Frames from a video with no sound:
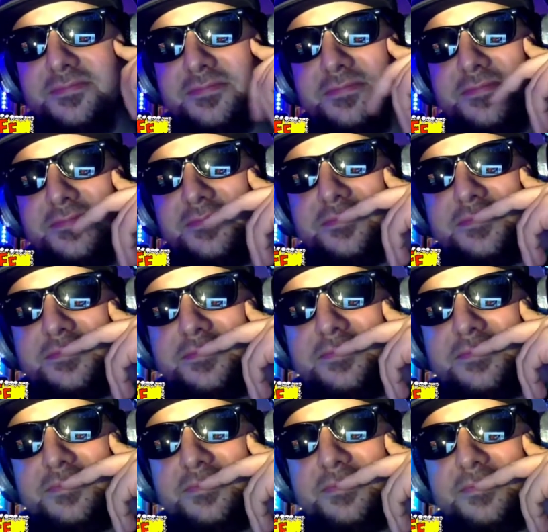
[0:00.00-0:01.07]

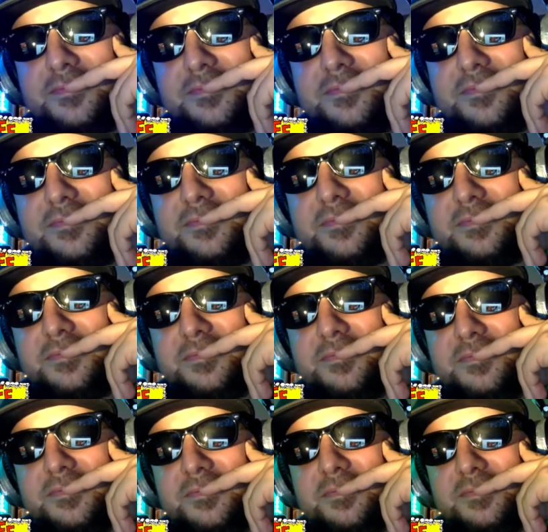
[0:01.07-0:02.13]

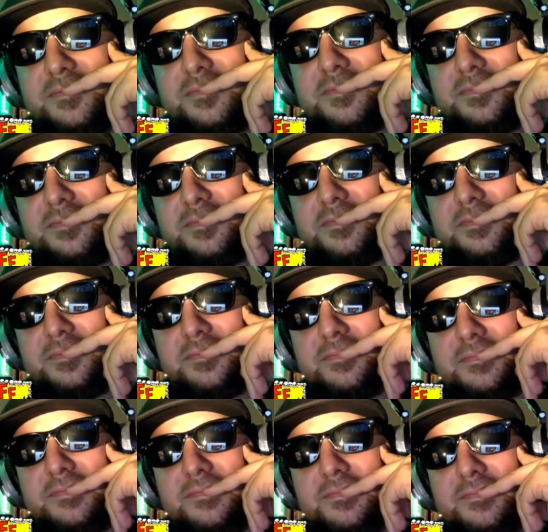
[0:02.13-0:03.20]

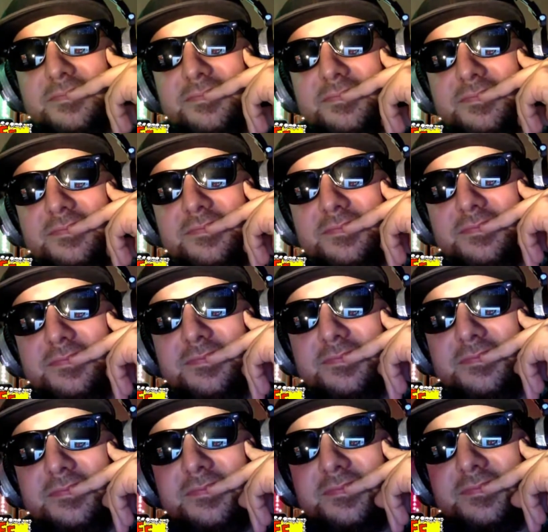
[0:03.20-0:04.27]

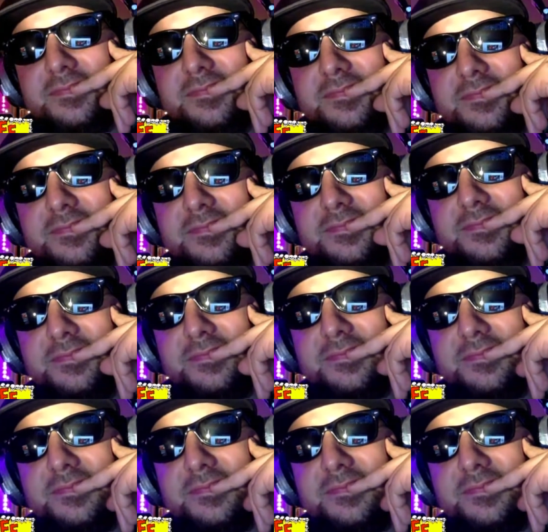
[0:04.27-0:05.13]
(silent)